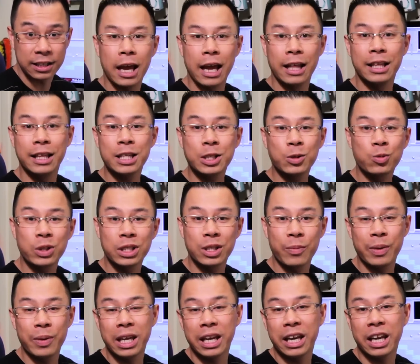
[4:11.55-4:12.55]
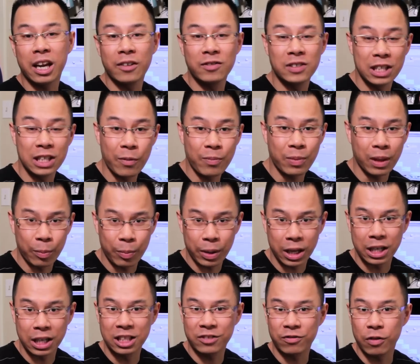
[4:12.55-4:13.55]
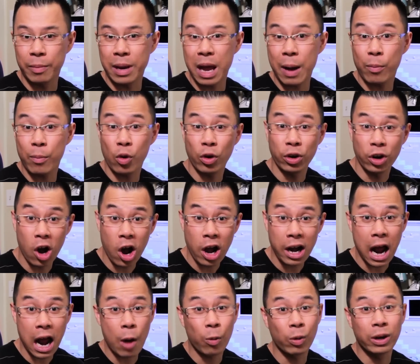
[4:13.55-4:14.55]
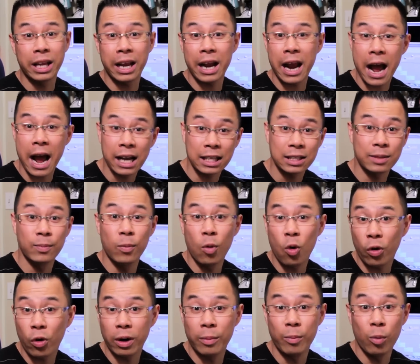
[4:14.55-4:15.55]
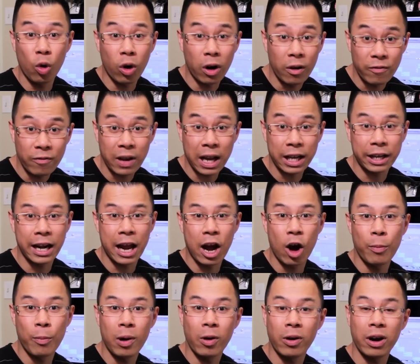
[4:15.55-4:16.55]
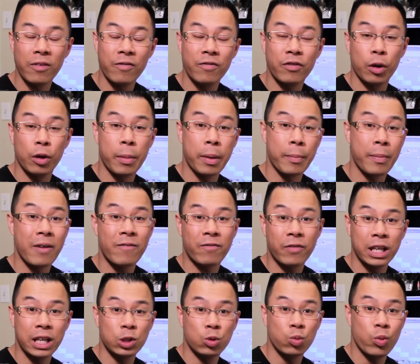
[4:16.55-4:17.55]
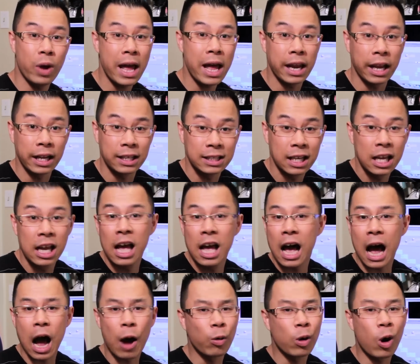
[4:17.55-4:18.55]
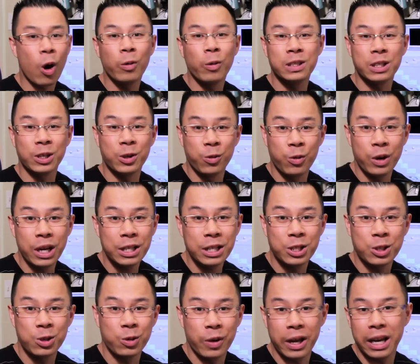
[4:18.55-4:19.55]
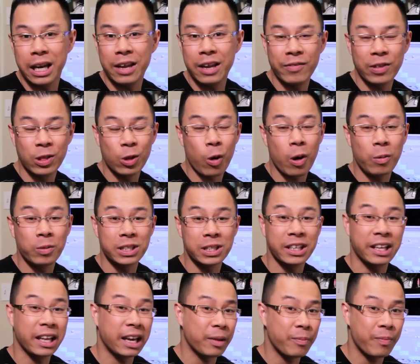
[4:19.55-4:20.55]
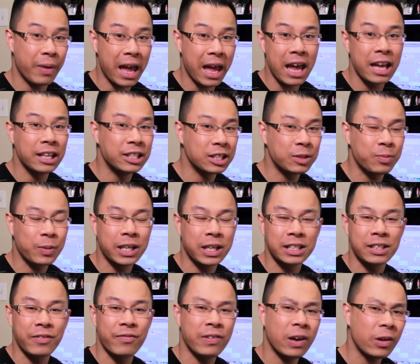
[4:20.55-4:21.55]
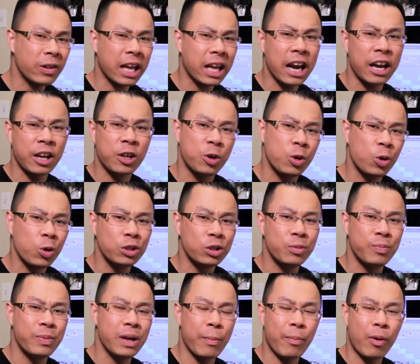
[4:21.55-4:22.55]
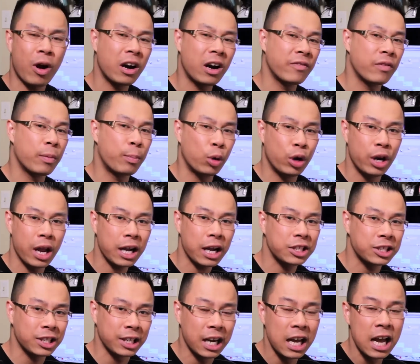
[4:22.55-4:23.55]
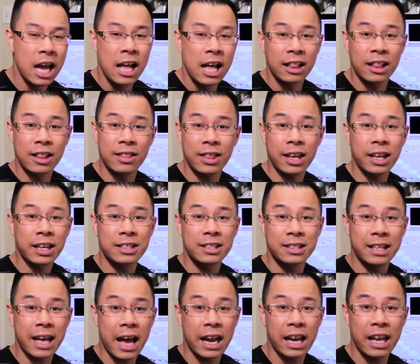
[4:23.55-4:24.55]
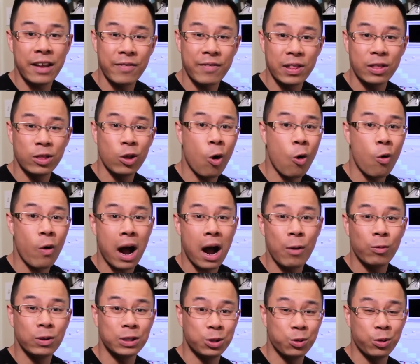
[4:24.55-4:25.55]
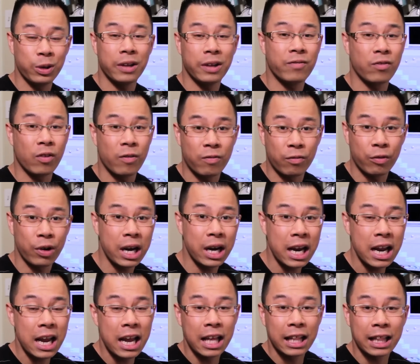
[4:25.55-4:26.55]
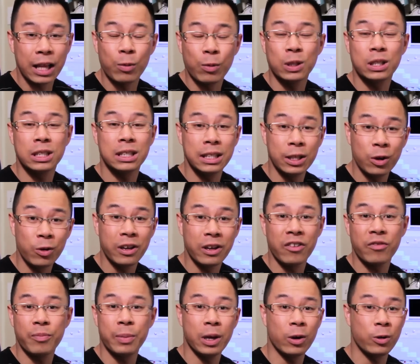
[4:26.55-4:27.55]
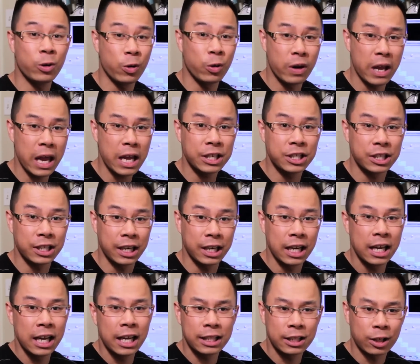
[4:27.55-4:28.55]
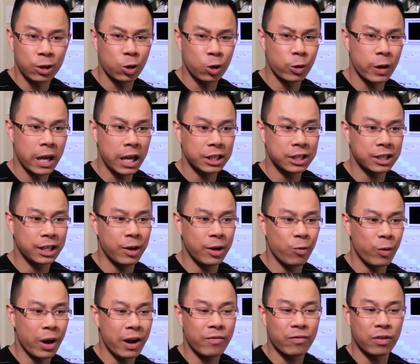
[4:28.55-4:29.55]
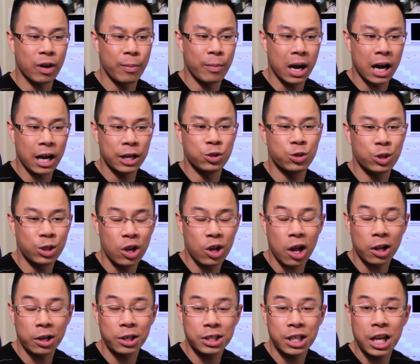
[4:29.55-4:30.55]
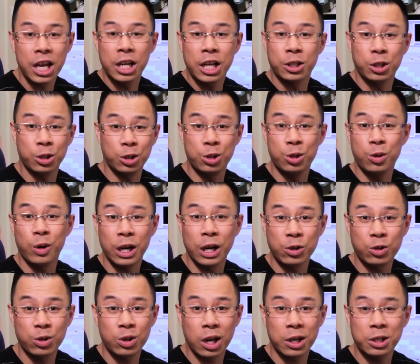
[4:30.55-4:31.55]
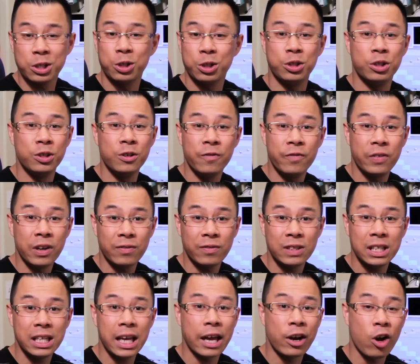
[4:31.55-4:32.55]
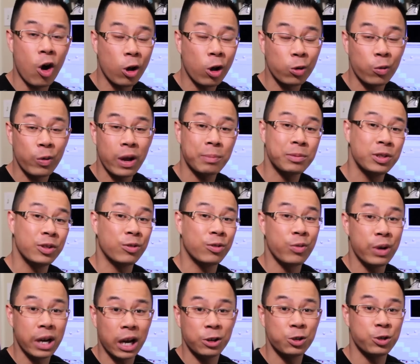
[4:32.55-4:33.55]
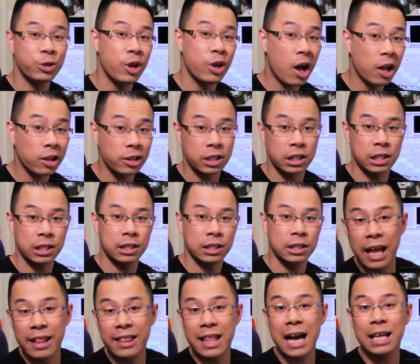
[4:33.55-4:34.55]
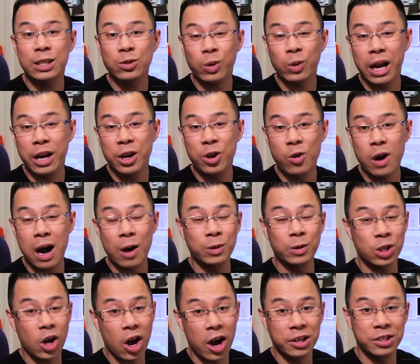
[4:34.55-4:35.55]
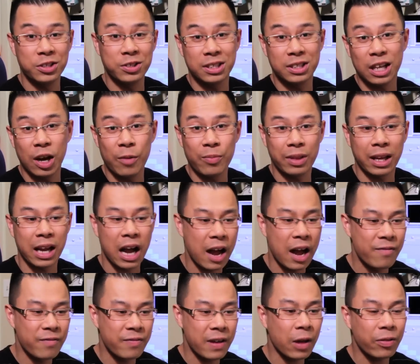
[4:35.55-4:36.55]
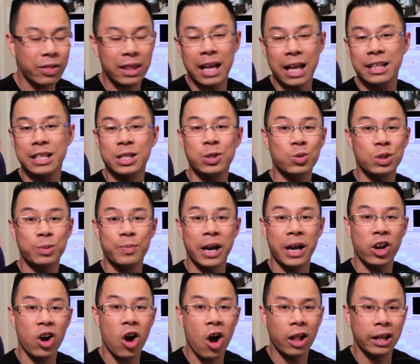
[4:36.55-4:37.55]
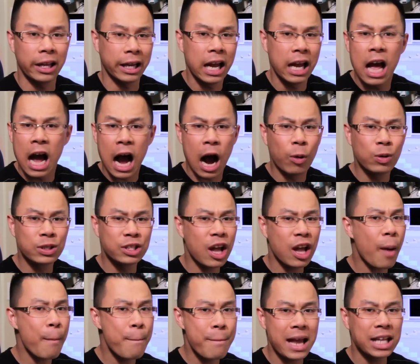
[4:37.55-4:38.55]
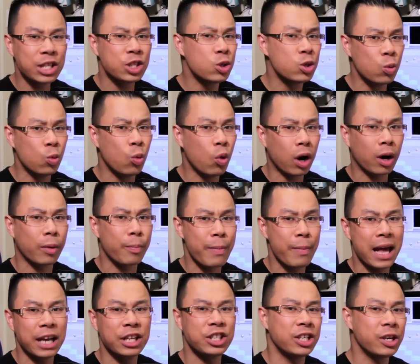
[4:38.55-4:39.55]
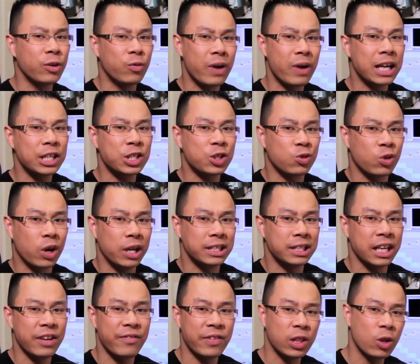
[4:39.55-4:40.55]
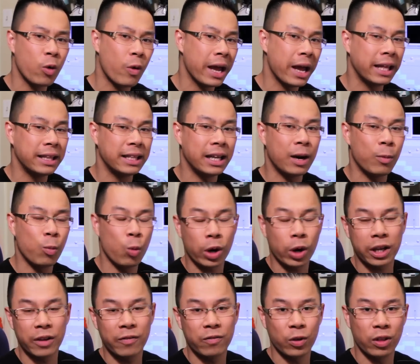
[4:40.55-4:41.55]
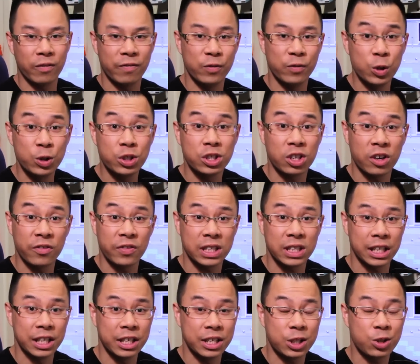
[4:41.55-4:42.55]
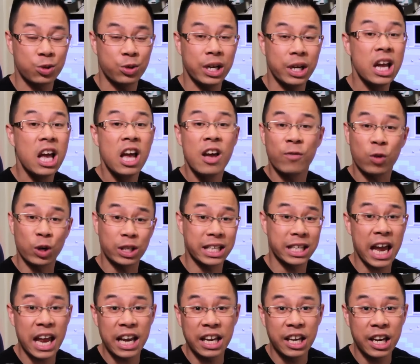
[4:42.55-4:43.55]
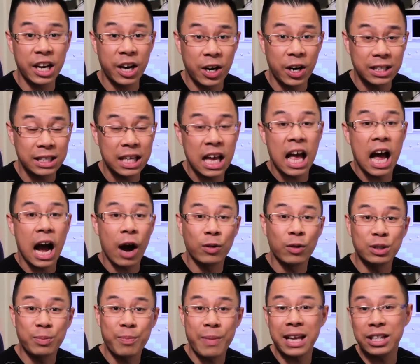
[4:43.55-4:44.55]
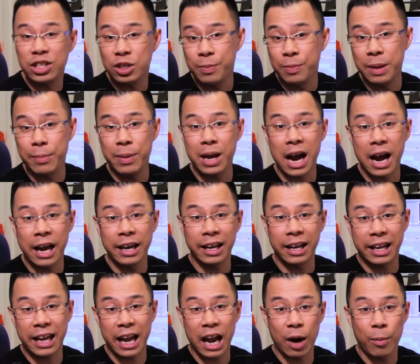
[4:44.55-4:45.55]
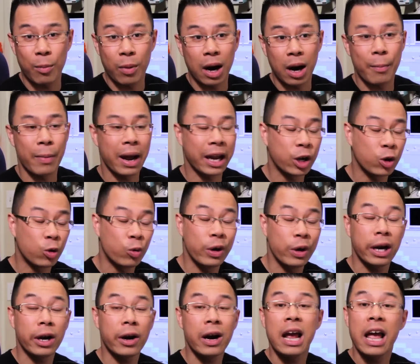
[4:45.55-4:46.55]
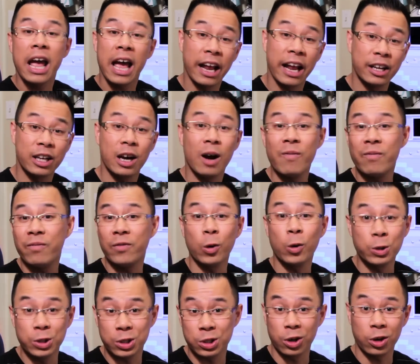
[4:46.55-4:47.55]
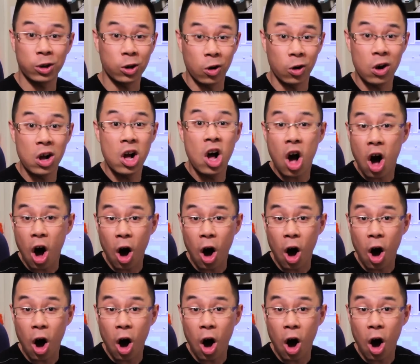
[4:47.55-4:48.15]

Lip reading: And this was the beginning of something, because from that point on, I would get asked more and more if I could help out in filming my friends' weddings. I would always agree to it, even though I wasn't getting paid, just because it felt kind of cool to be a part of a production. The thing is that even though I was doing it for free, they would still give me a donation. The donation went from $100 to $200 to $250 and all the way up to $300. And that's when I knew I was onto something. I felt that this was my calling. I was not meant to work managing restaurants, even though I ended up working for the food service industry for 10 years. I was meant to be behind the camera. My career had come full circle.